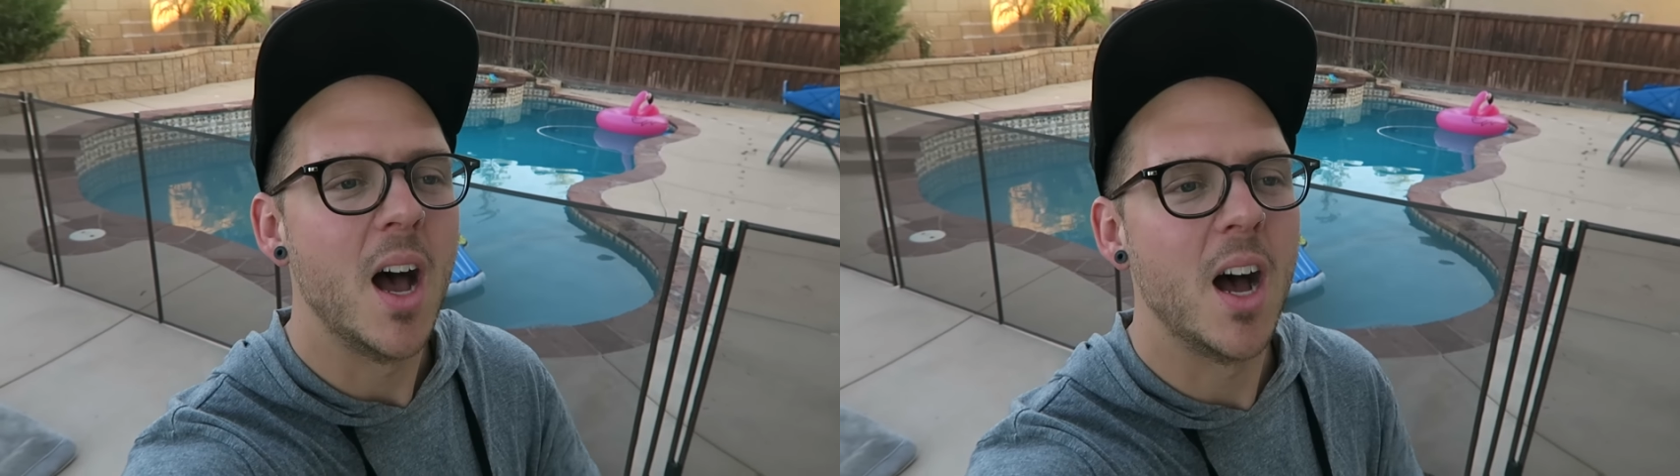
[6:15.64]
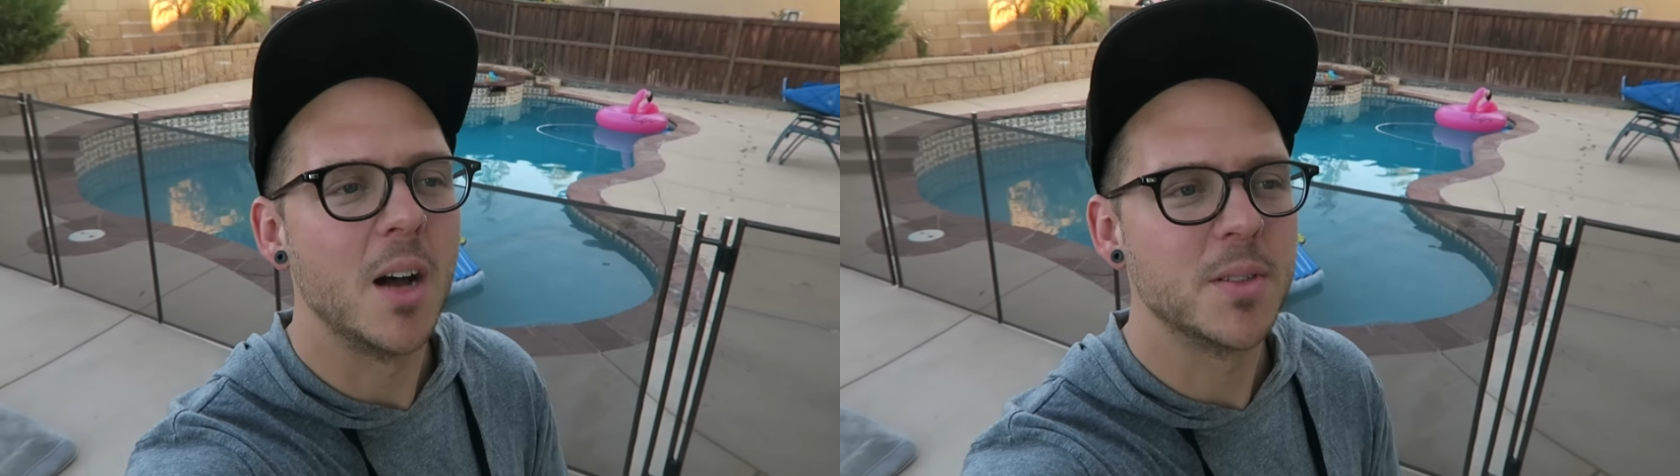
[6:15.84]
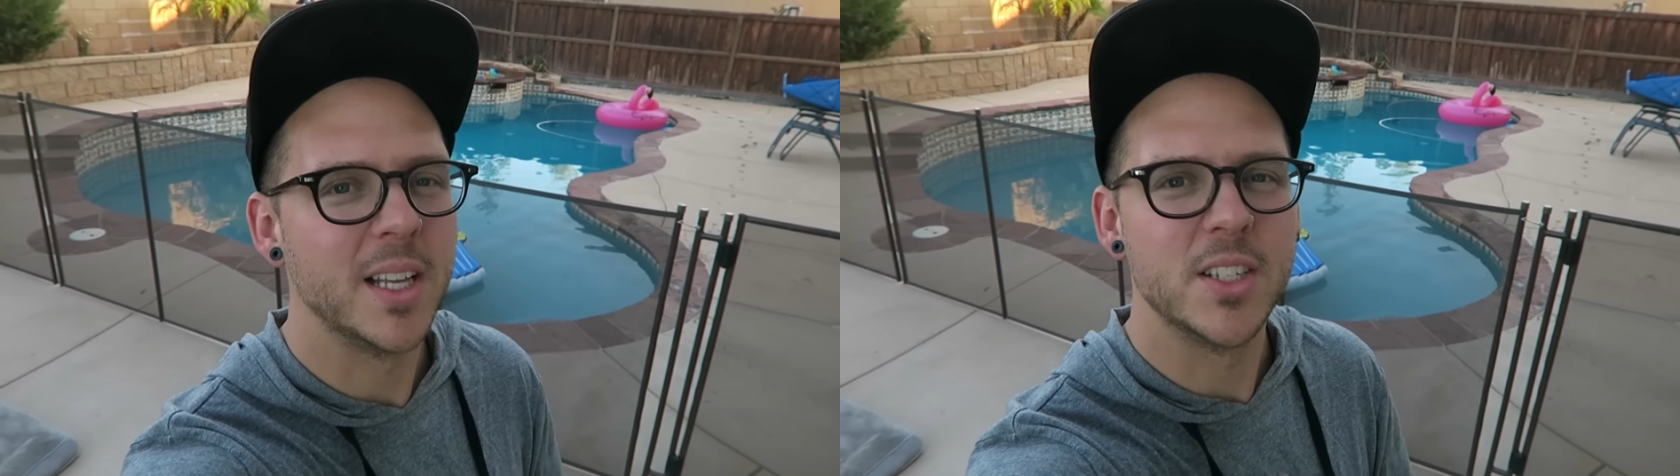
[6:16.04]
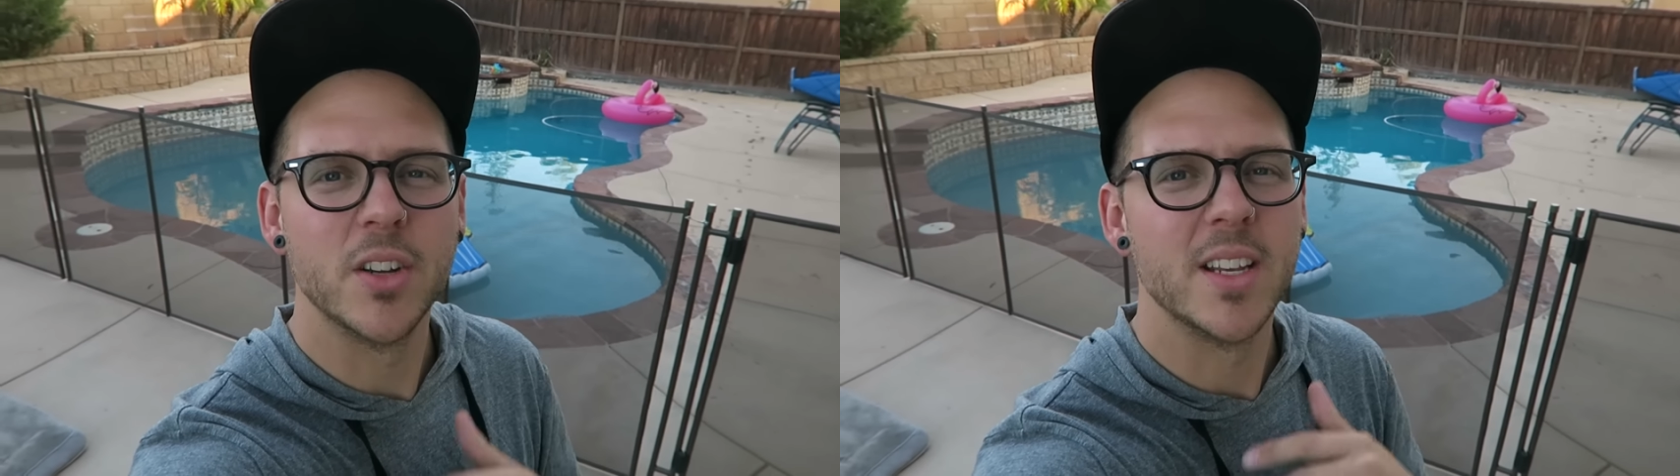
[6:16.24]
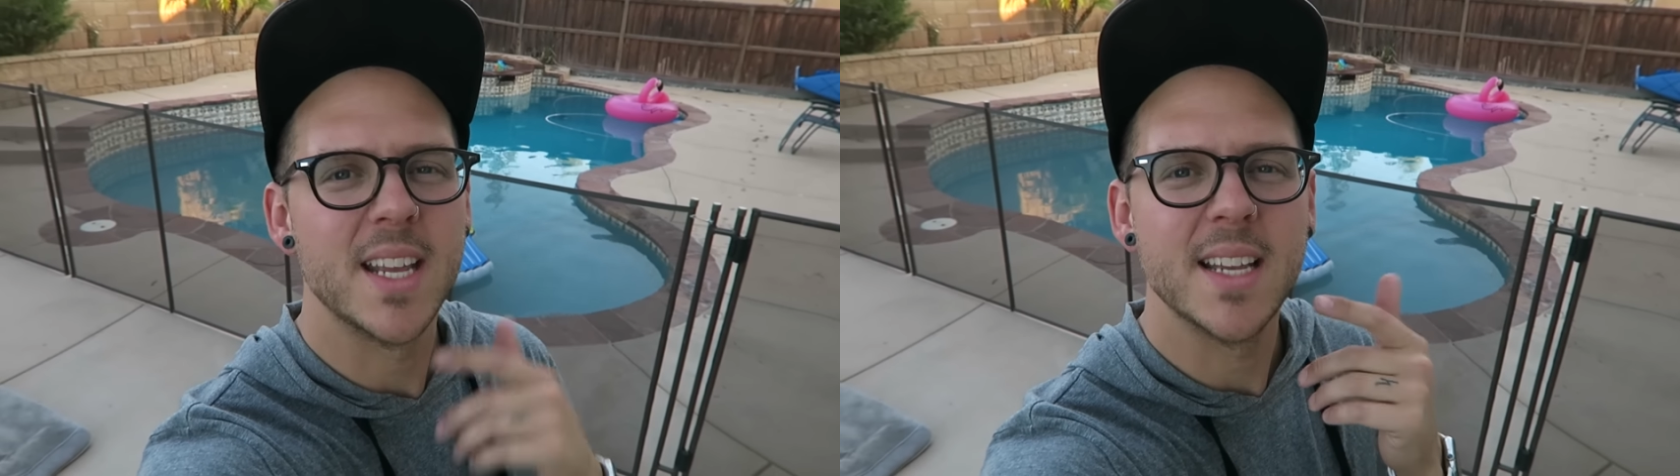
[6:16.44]
Um, so like
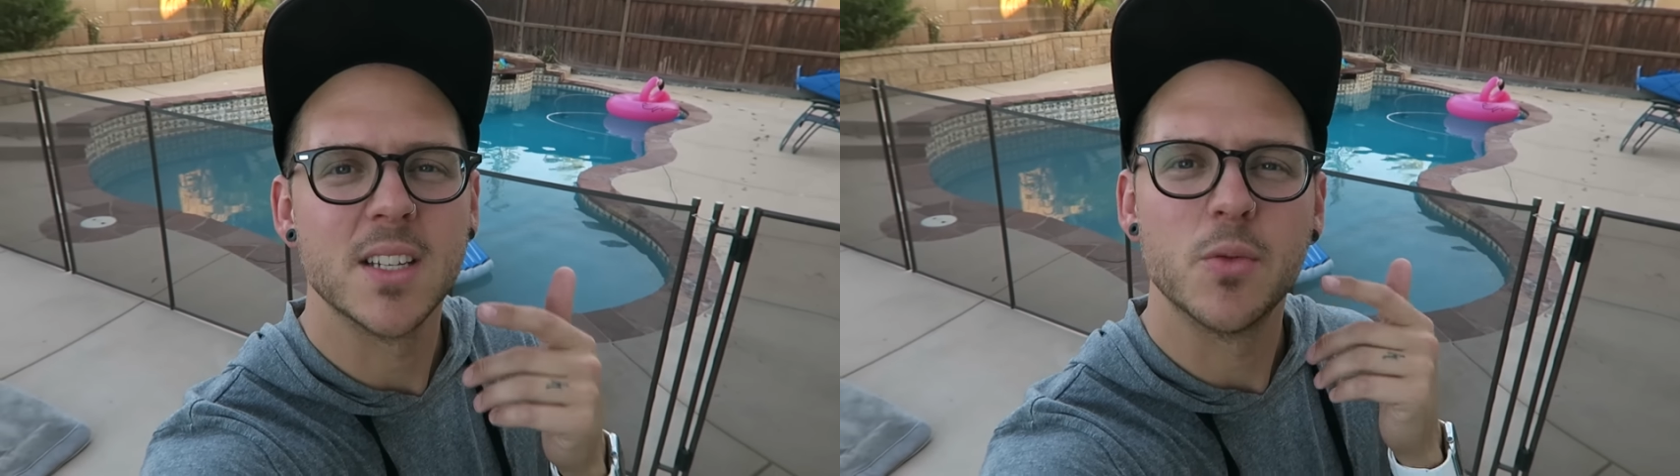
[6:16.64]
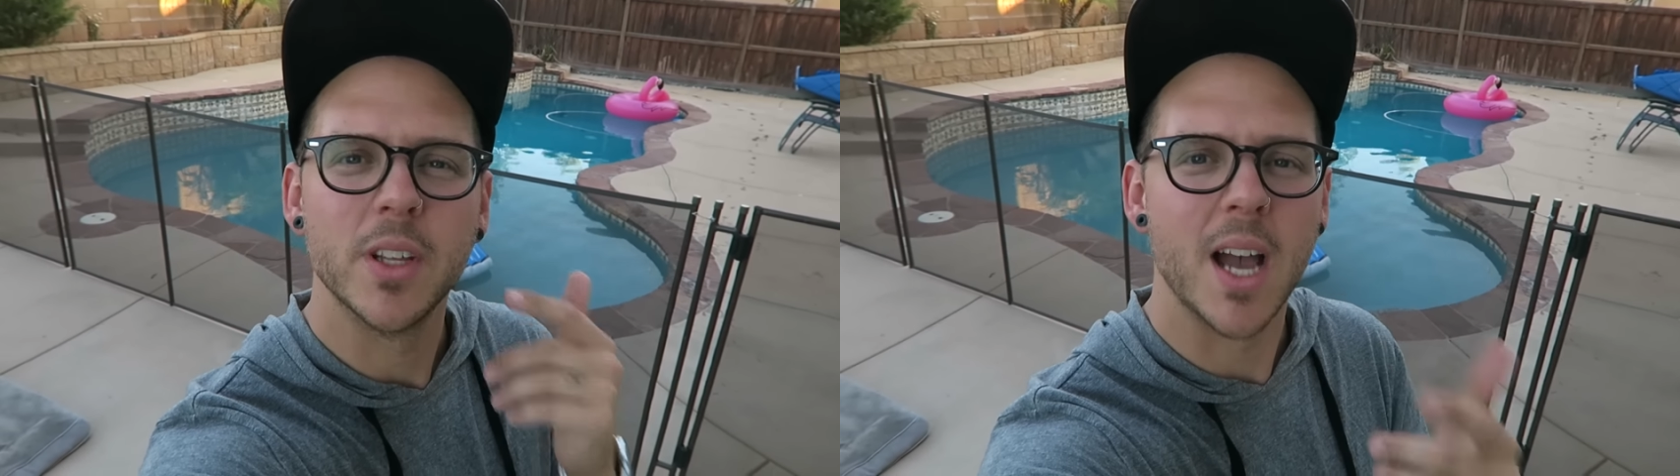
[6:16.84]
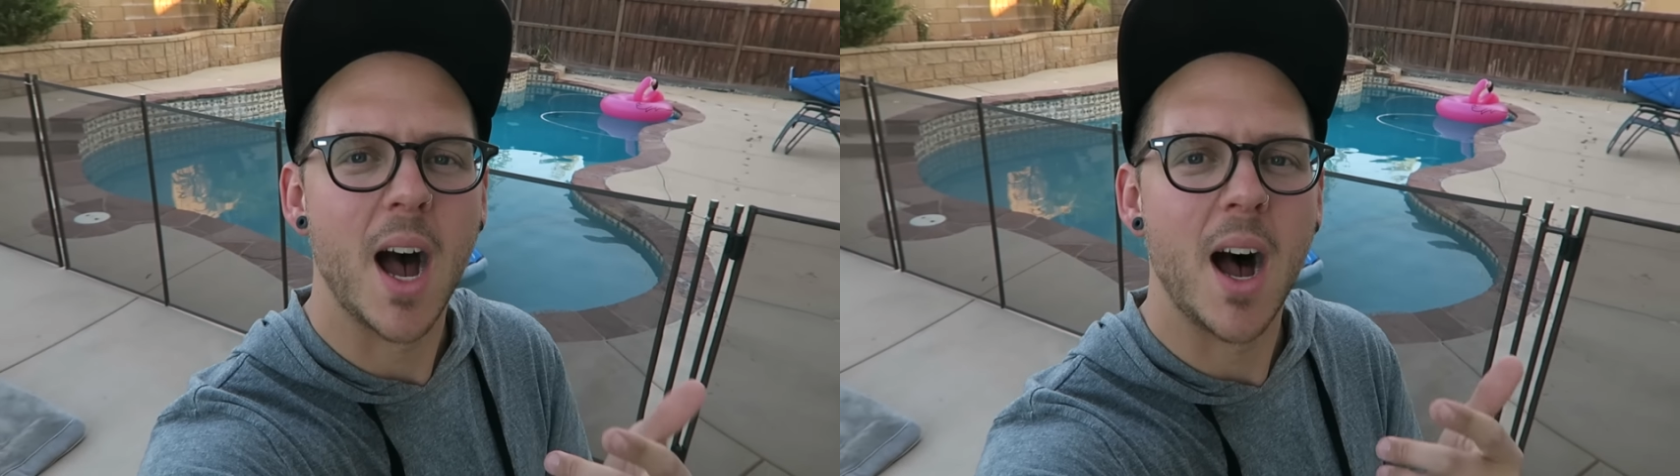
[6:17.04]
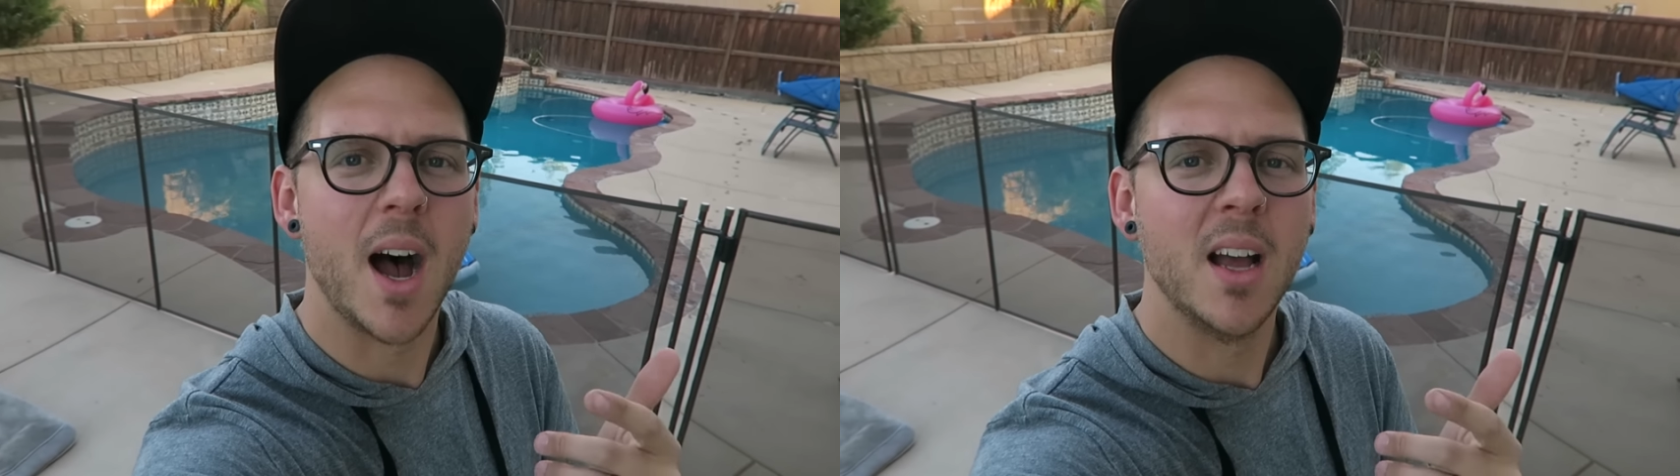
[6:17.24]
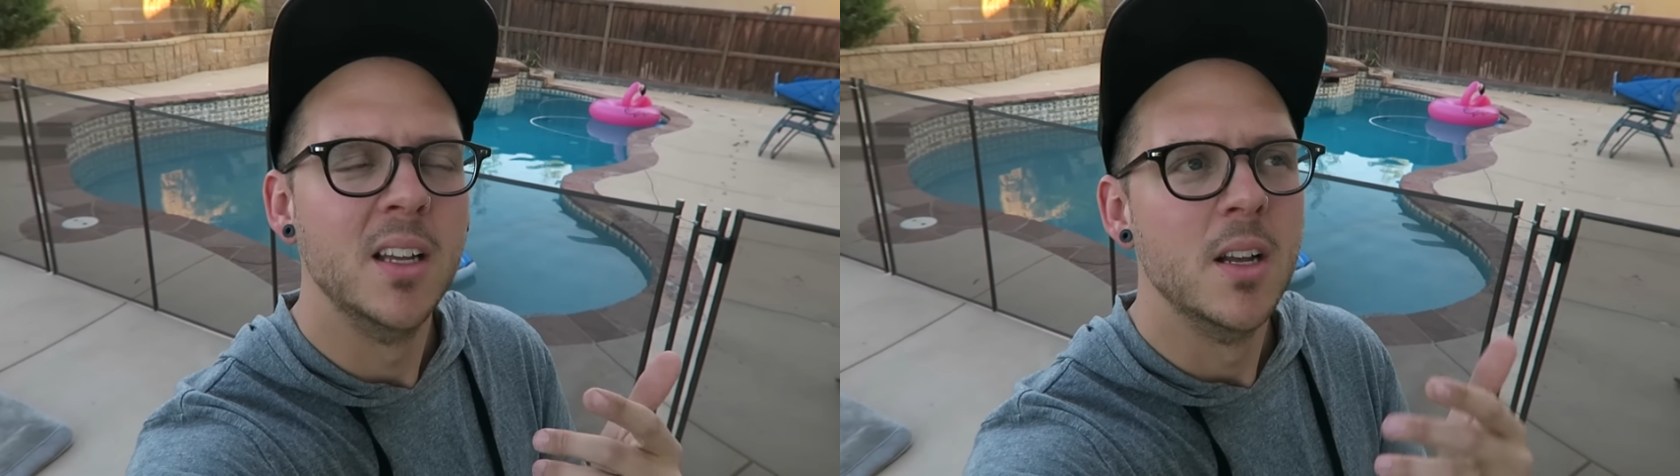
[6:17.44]
during the days, it's really
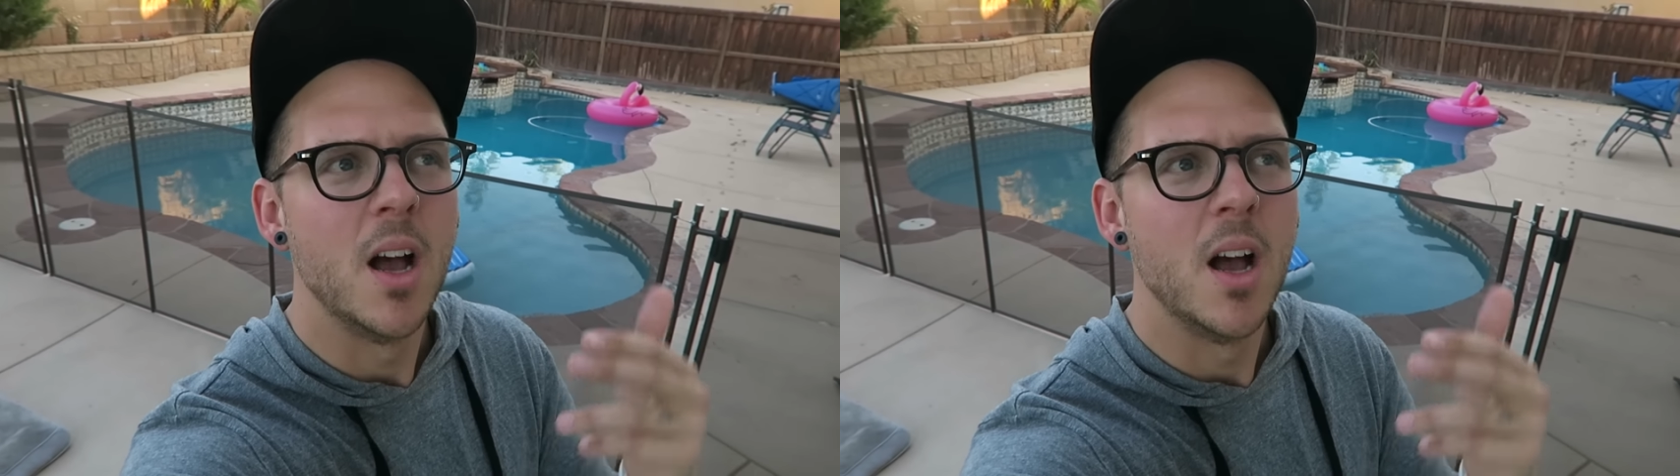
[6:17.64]
hot.